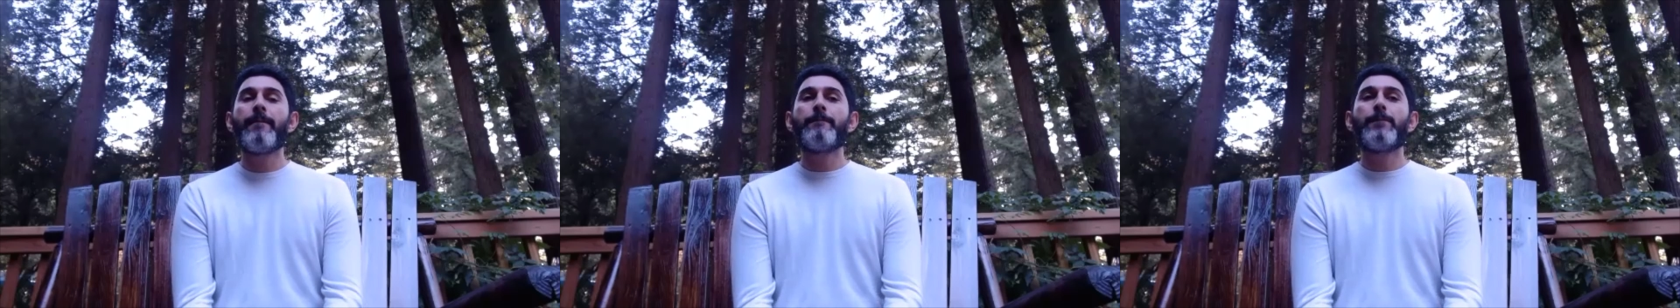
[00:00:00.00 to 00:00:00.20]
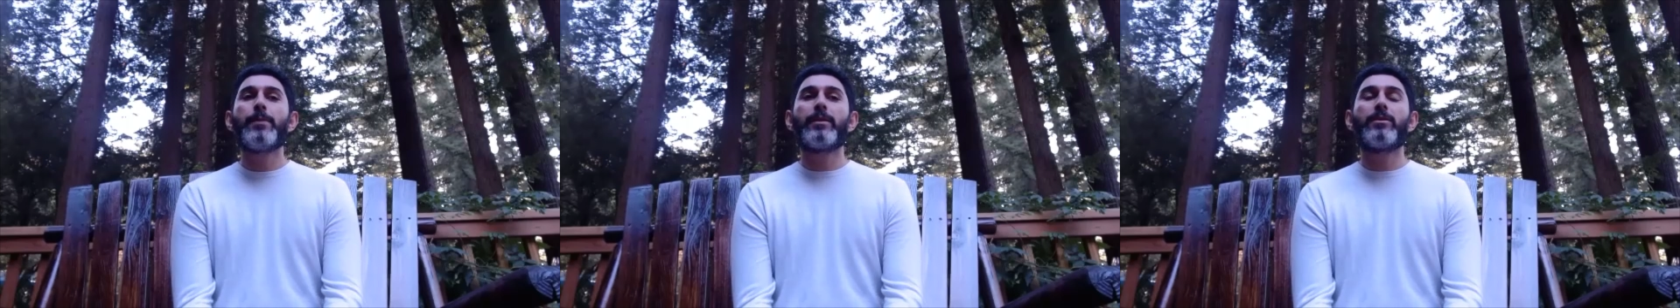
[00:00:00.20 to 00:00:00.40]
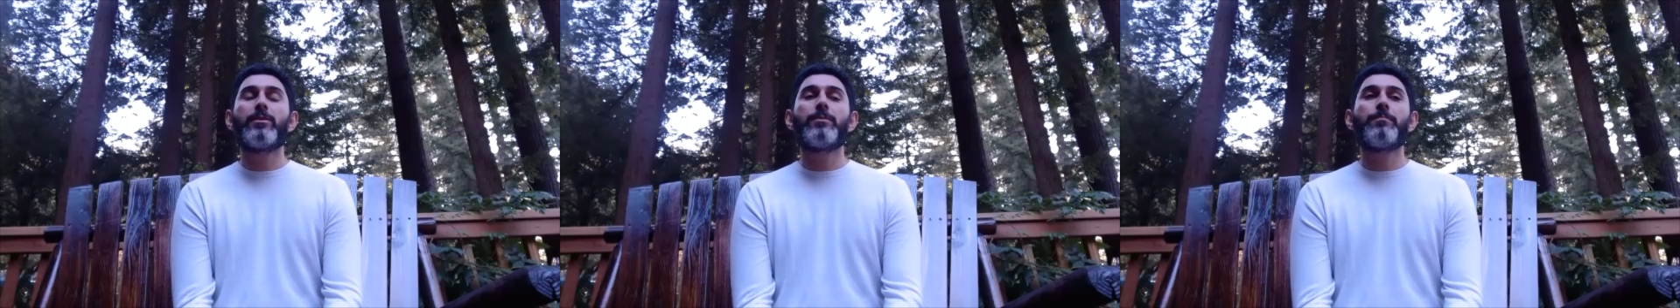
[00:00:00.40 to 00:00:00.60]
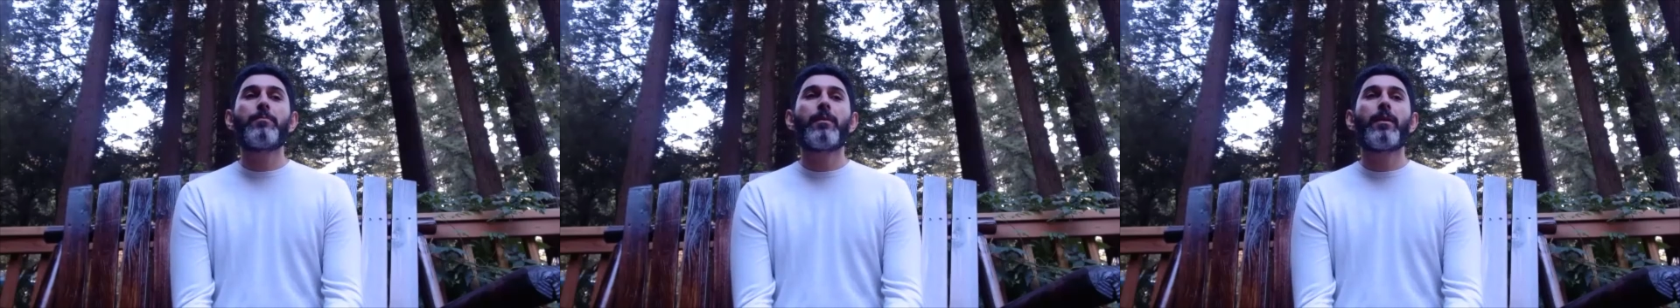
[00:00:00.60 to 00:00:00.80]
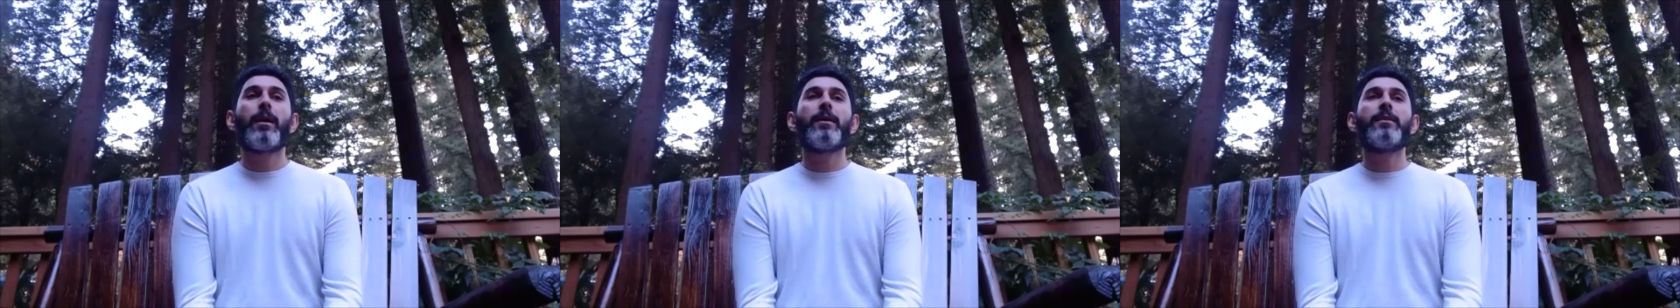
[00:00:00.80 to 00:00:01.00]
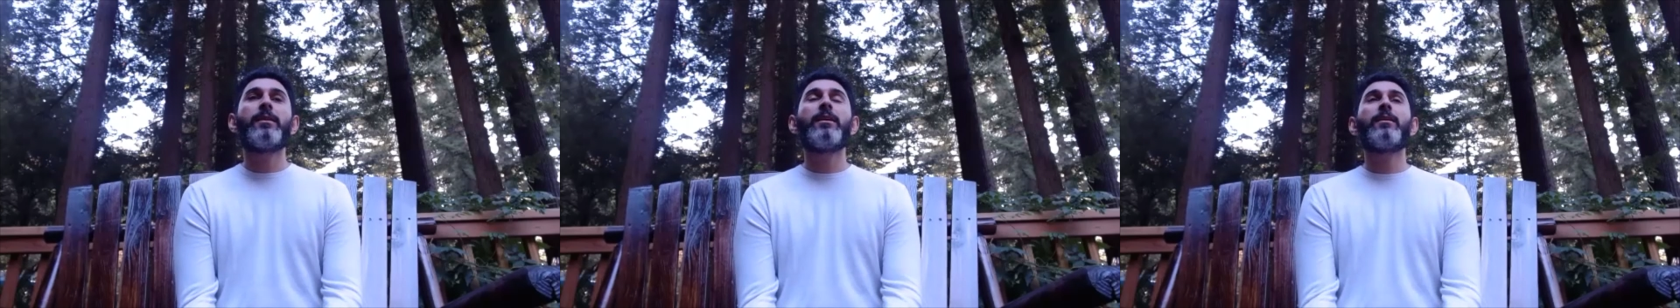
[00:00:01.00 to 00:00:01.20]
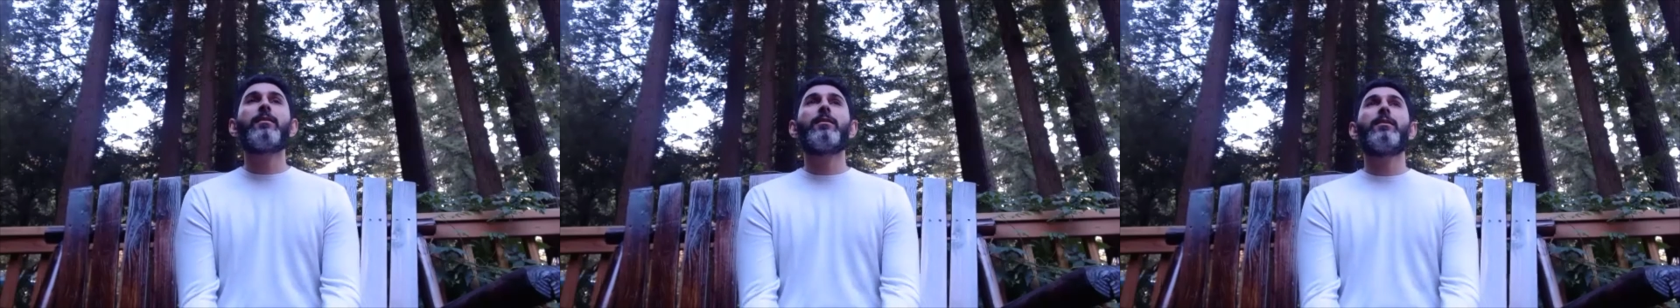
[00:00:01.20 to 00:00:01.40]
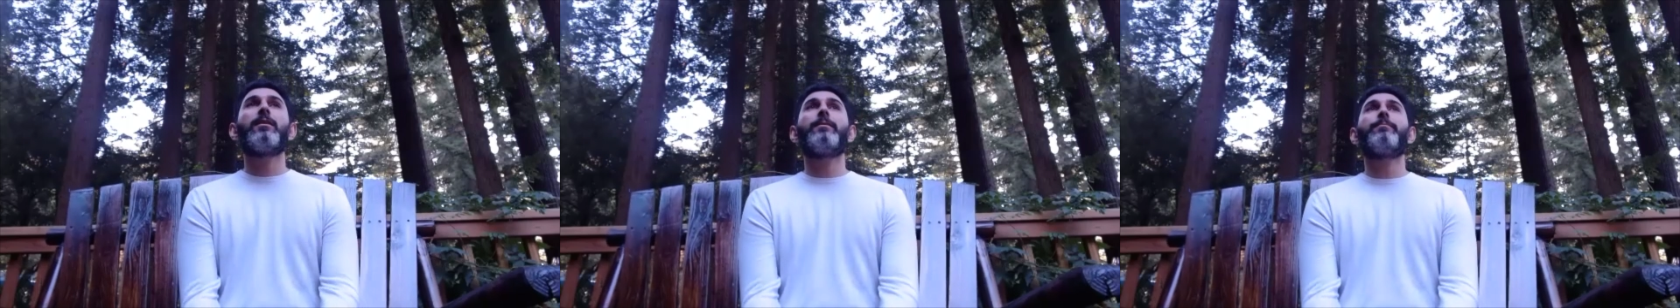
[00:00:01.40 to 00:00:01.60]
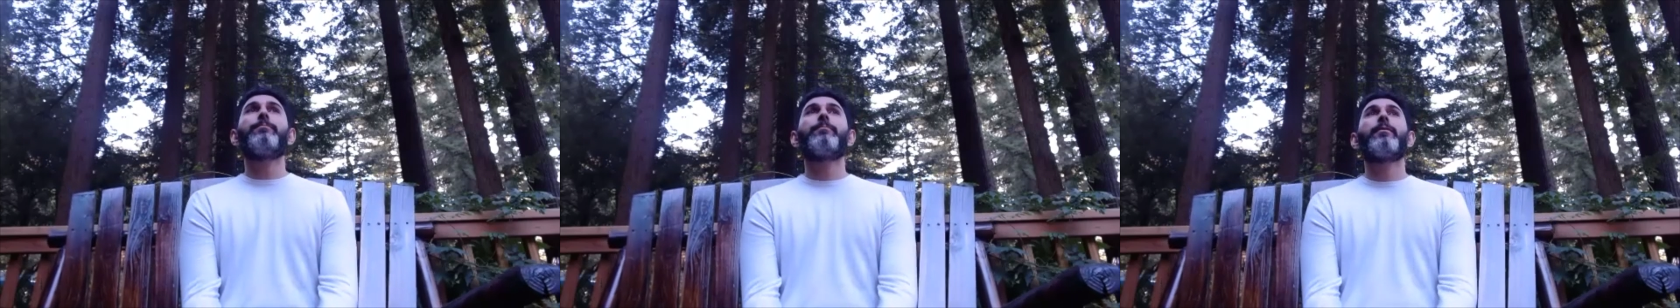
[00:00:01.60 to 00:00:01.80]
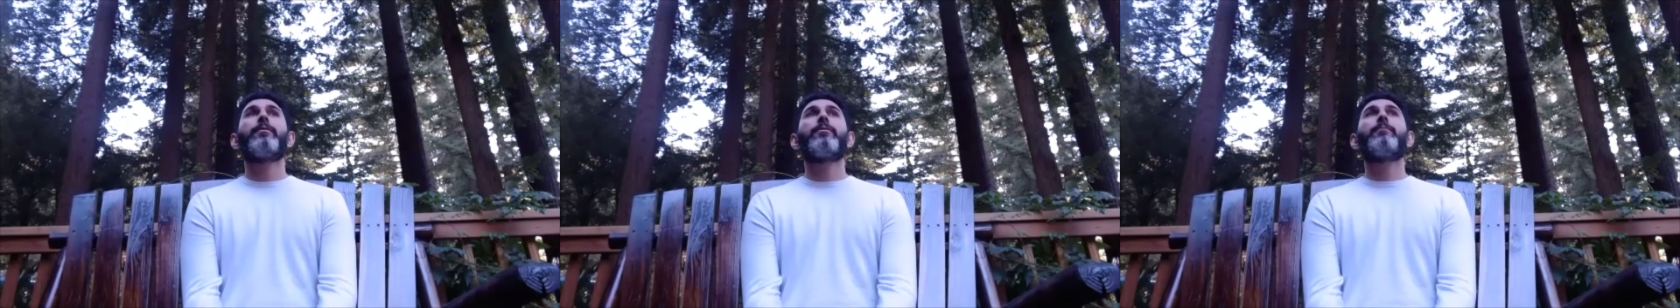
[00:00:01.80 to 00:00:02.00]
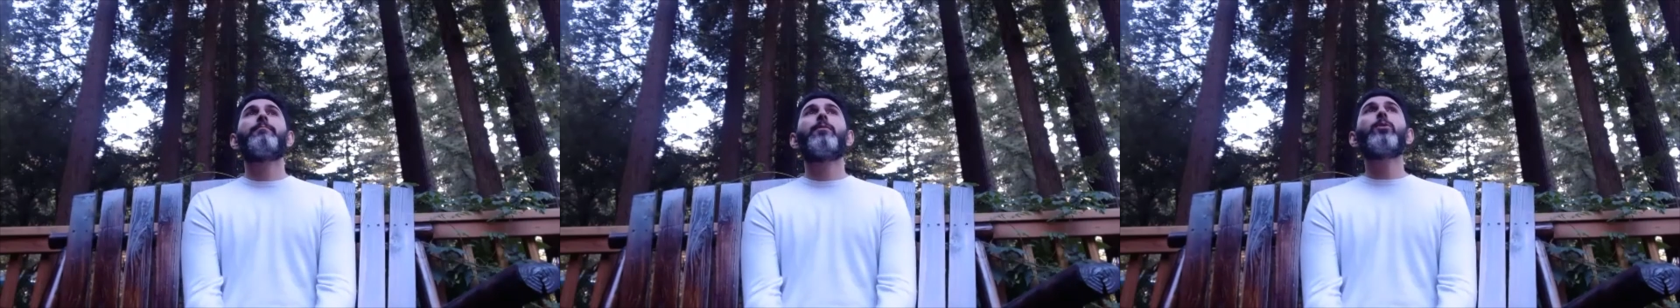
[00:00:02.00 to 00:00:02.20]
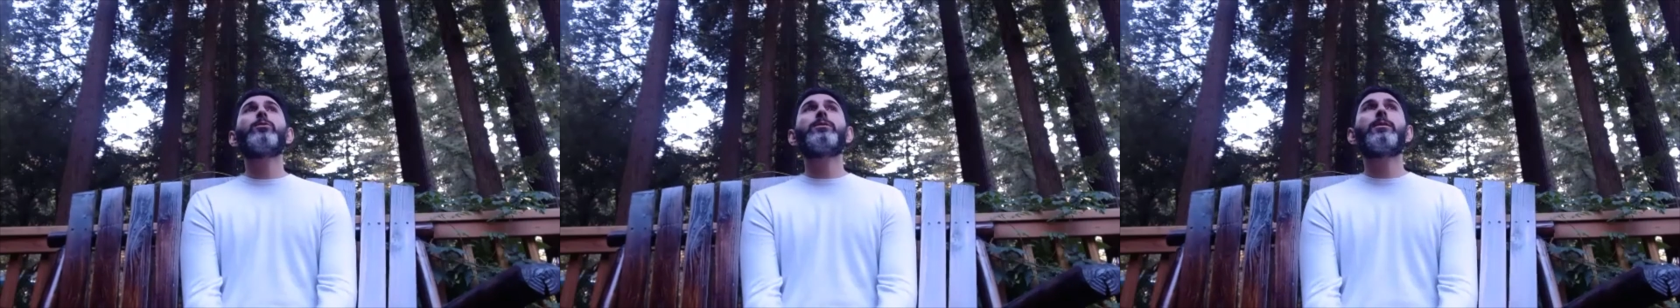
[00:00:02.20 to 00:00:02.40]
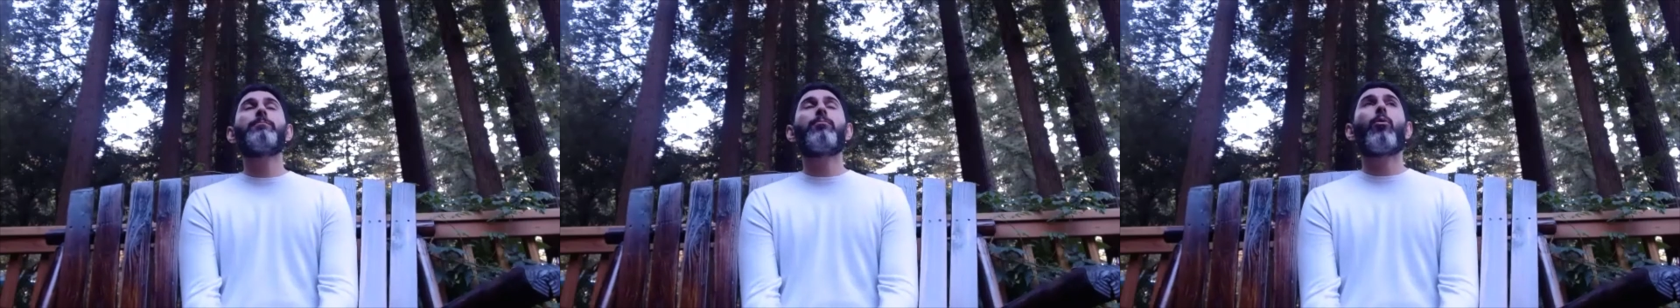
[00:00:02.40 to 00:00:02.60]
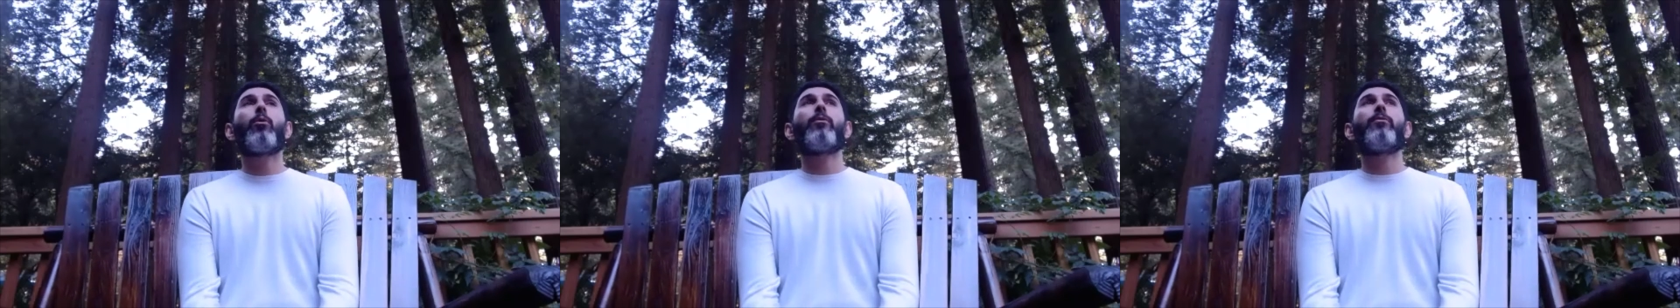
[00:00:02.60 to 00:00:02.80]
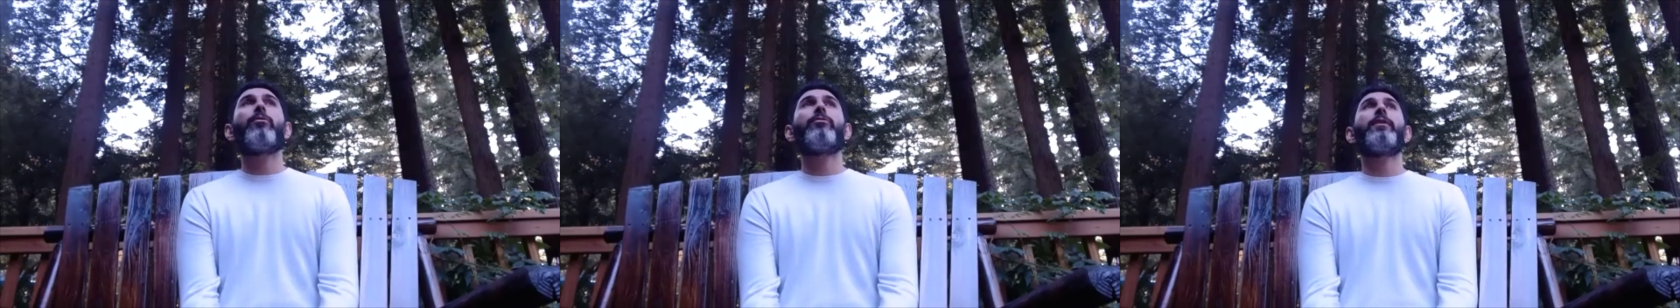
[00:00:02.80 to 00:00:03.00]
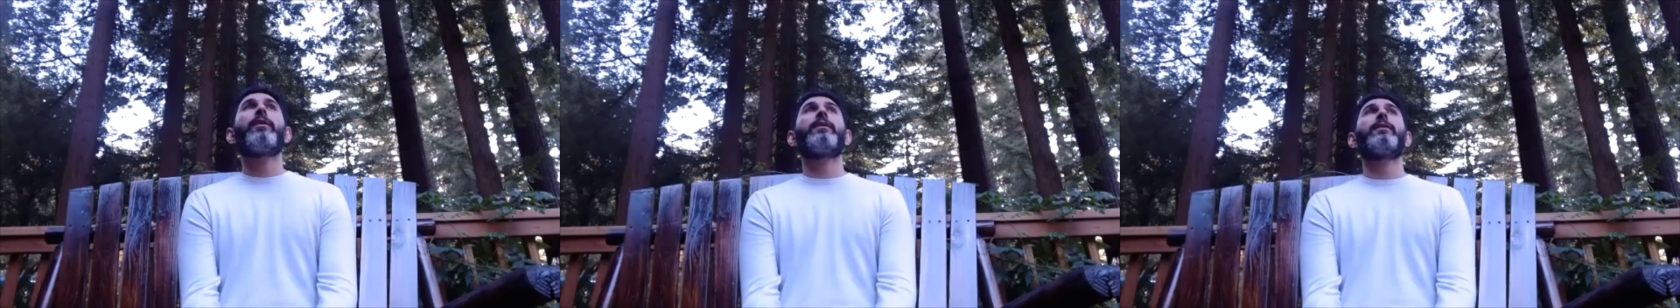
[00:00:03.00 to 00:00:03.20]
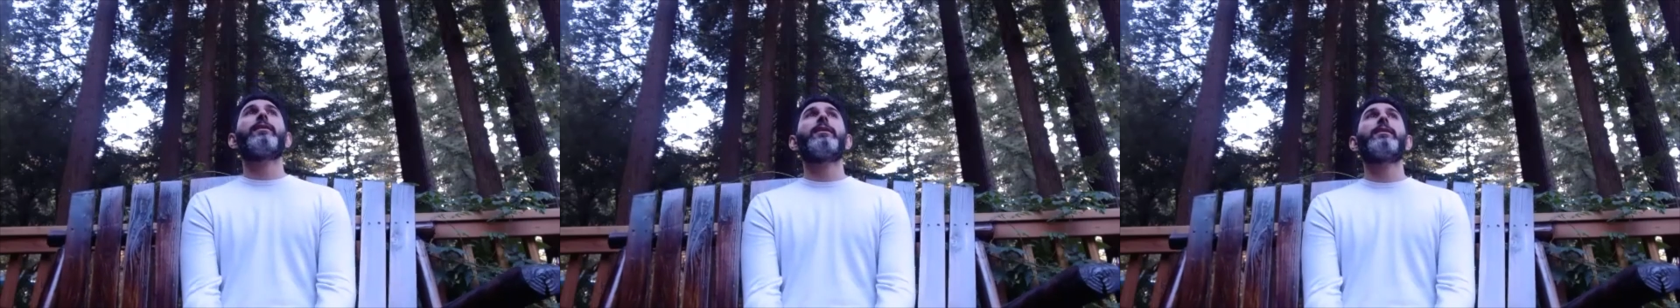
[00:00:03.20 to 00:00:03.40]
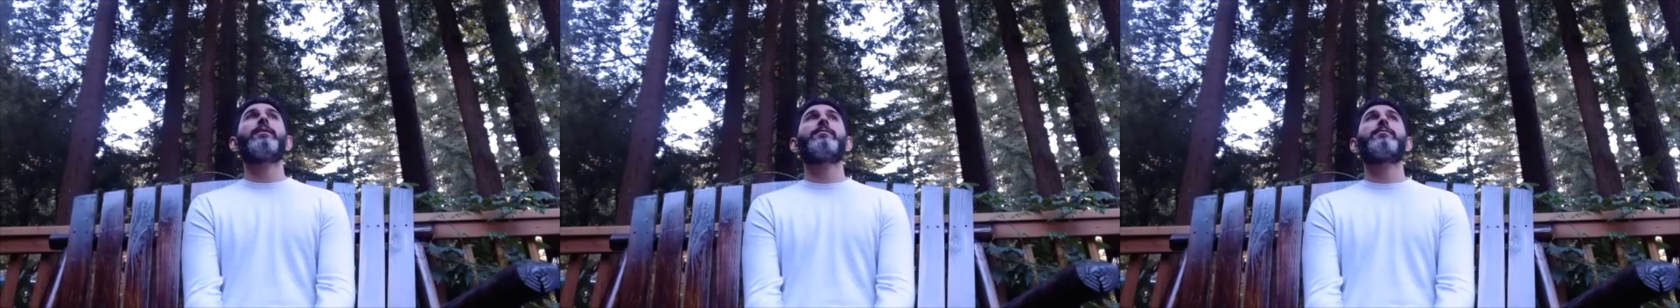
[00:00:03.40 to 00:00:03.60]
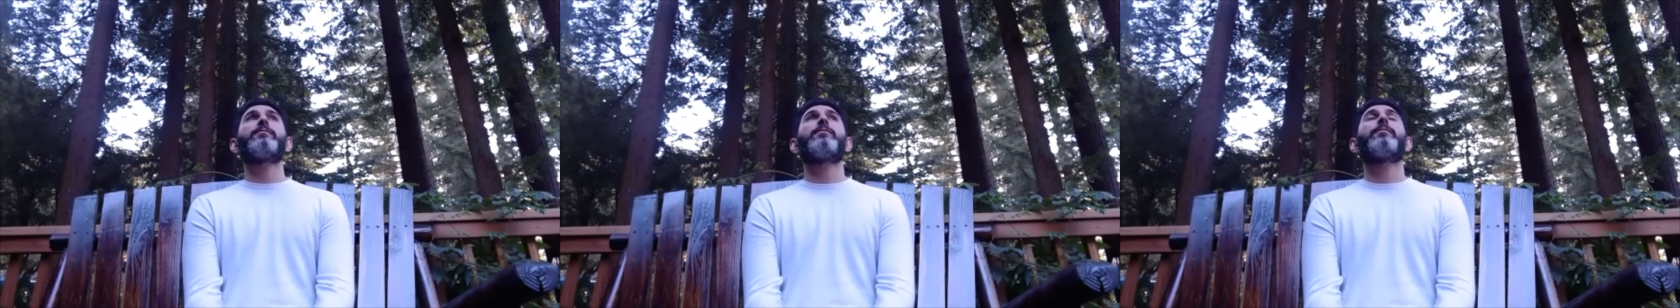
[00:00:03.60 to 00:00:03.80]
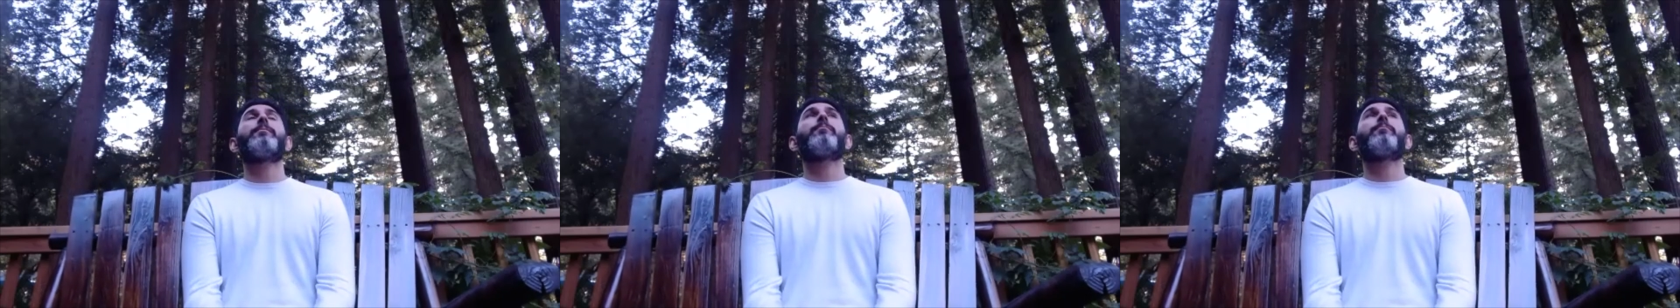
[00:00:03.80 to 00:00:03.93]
But I think the most important thing is